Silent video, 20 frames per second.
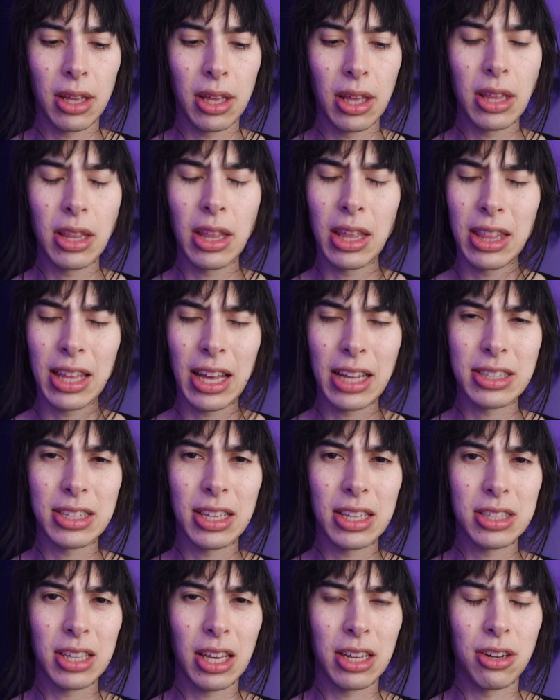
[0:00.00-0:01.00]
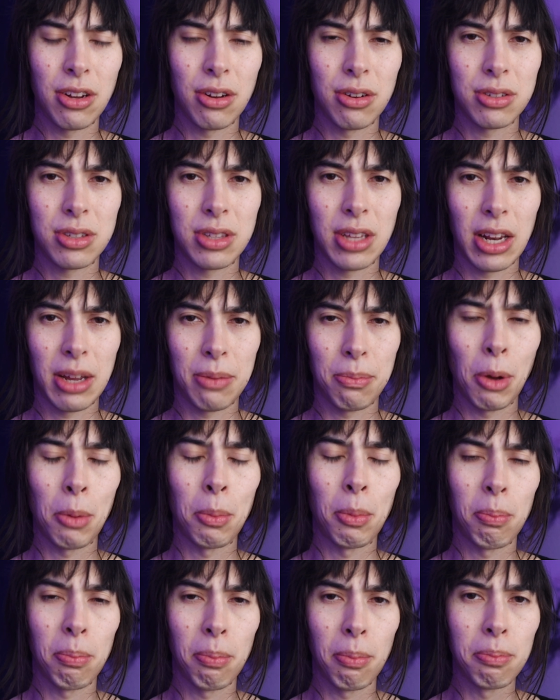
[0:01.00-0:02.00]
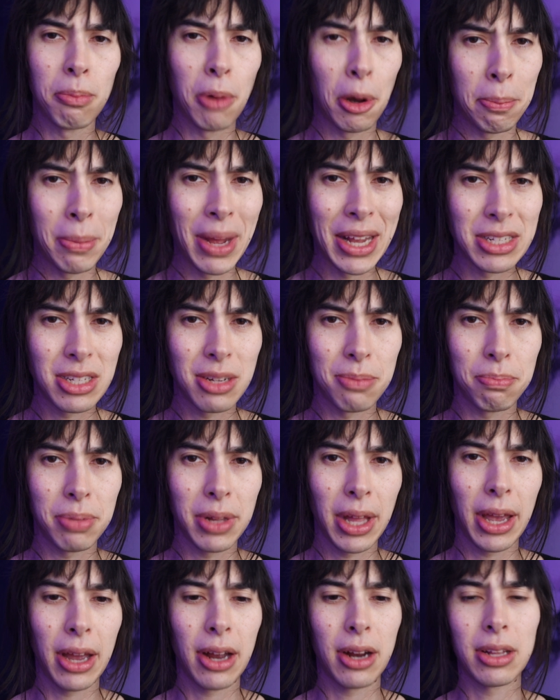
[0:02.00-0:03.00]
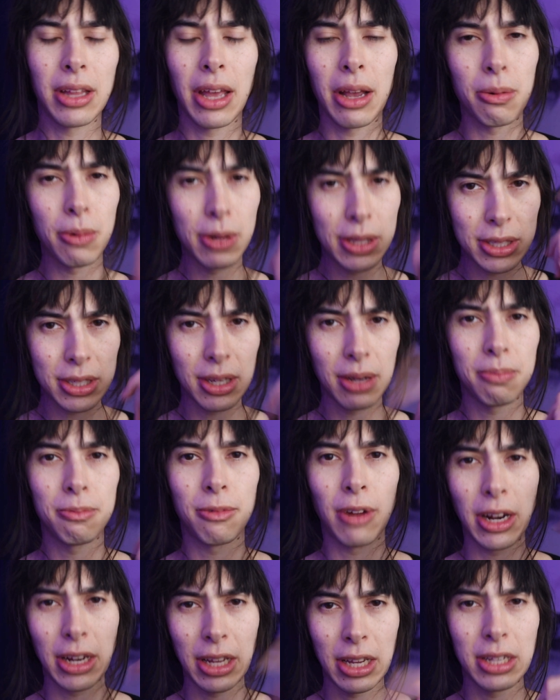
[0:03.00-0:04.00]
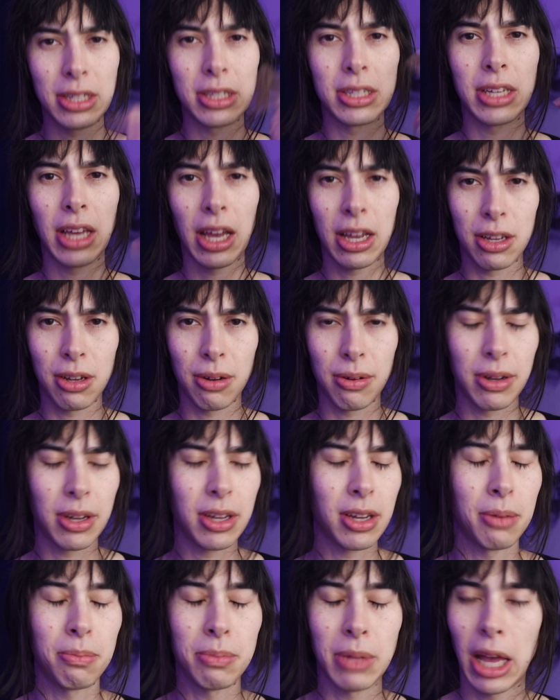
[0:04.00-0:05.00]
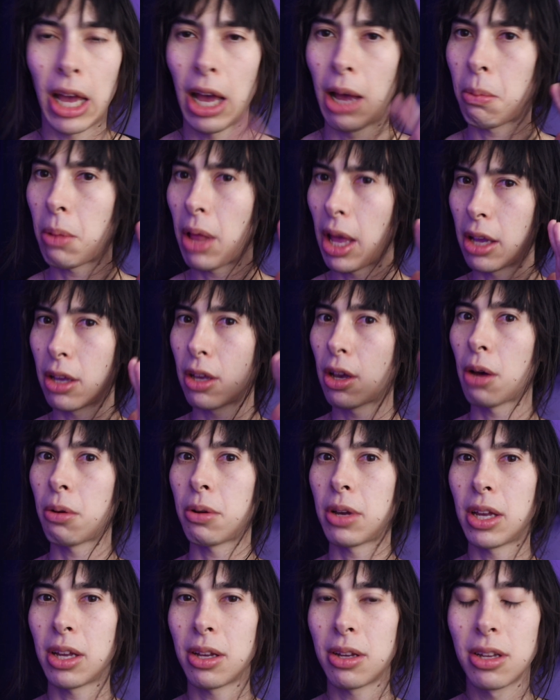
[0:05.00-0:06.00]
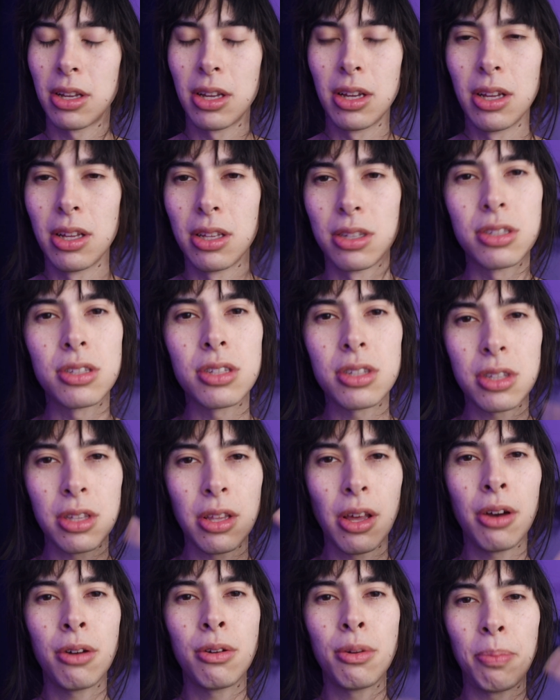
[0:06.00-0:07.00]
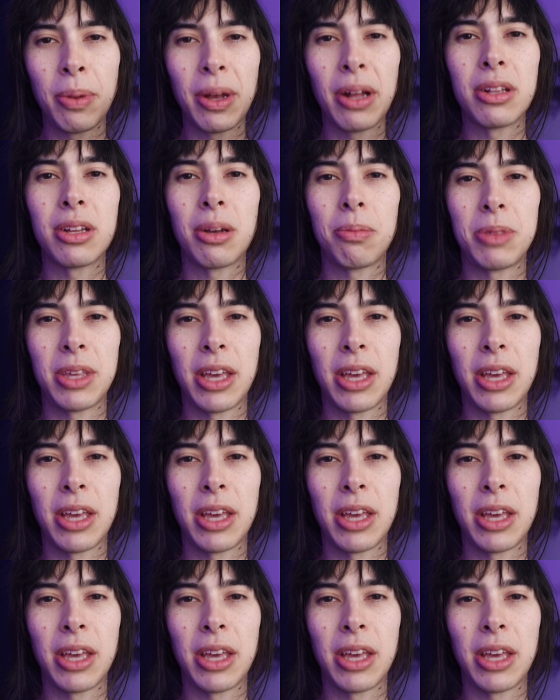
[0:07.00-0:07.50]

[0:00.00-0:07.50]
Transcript: In that sense, I noticed that I'm a momentum player. Like once I'm ready to get going, I'm like going. slow to build up